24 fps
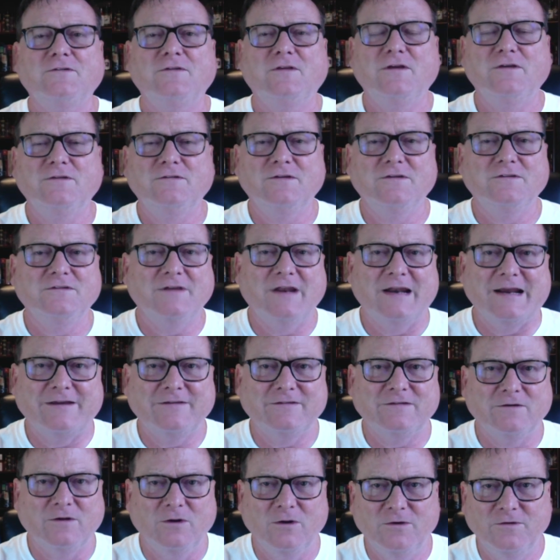This is an
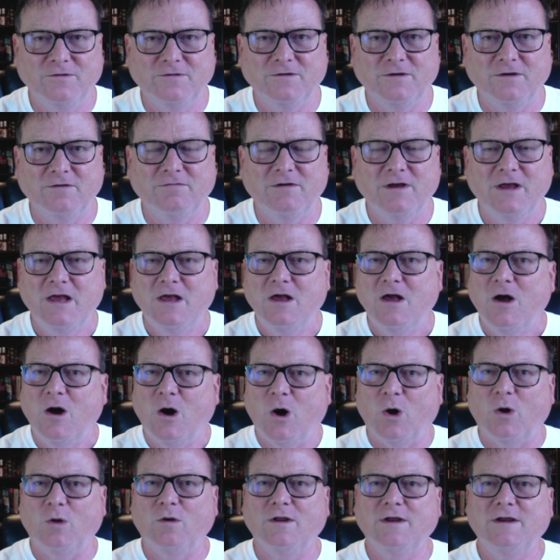exclusive,
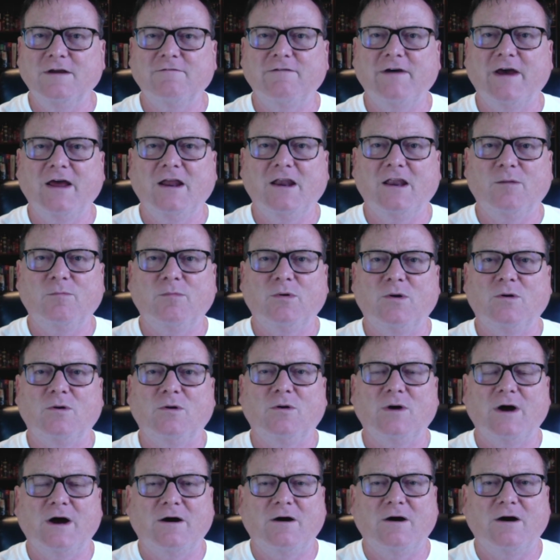only
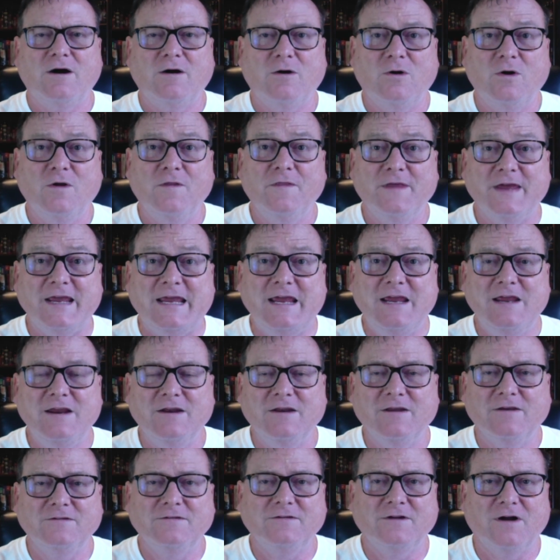available on the
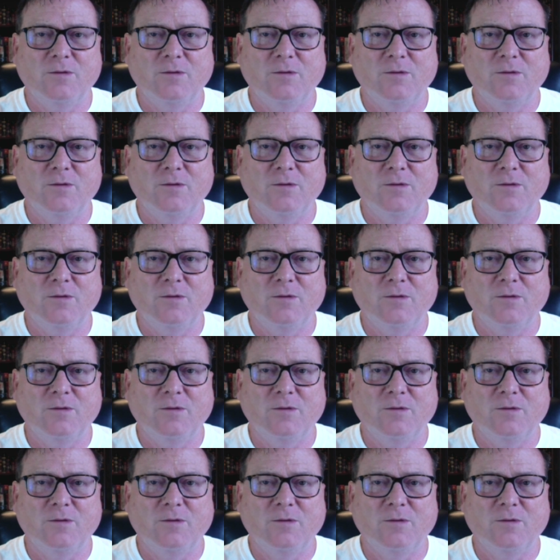Heatnist.